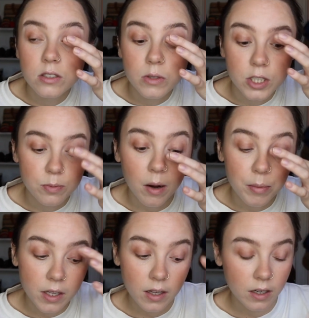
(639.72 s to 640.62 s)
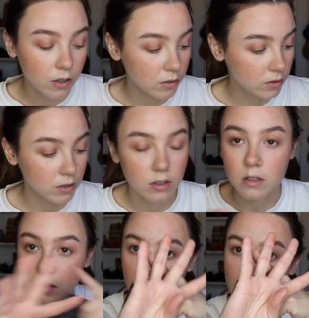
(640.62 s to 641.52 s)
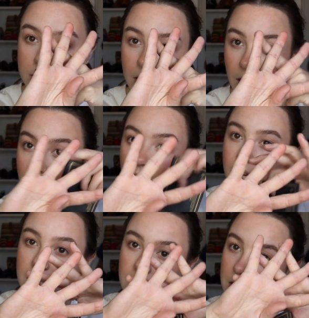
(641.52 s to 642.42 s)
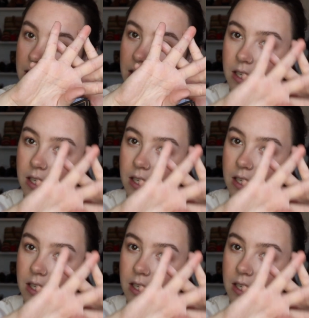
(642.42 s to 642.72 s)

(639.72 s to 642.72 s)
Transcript: squish properly. They're always like this.